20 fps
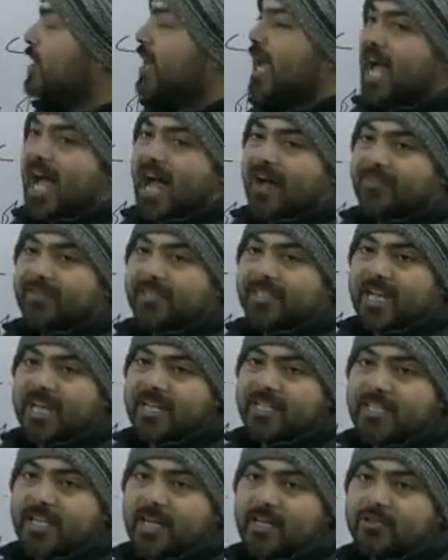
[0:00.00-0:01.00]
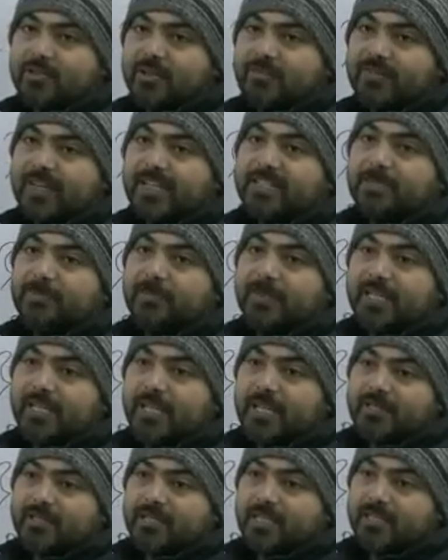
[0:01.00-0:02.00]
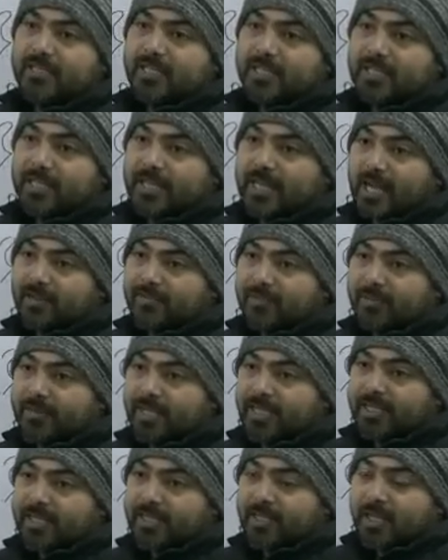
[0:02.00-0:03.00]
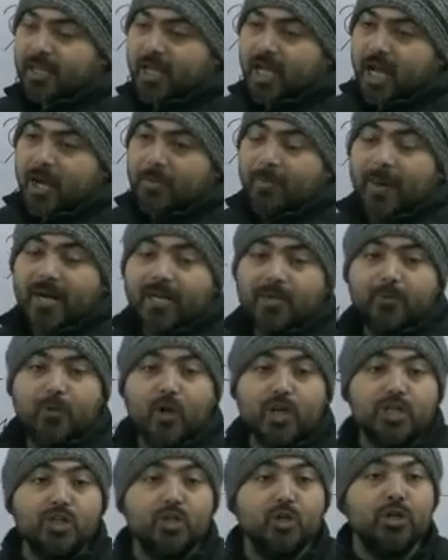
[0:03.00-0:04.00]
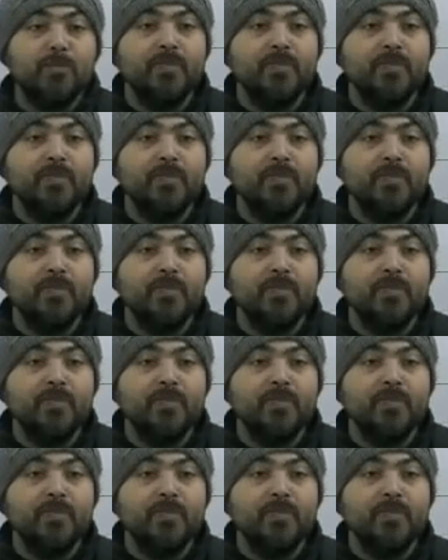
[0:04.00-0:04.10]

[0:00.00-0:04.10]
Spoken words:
have 10 years of experience under the government. But what should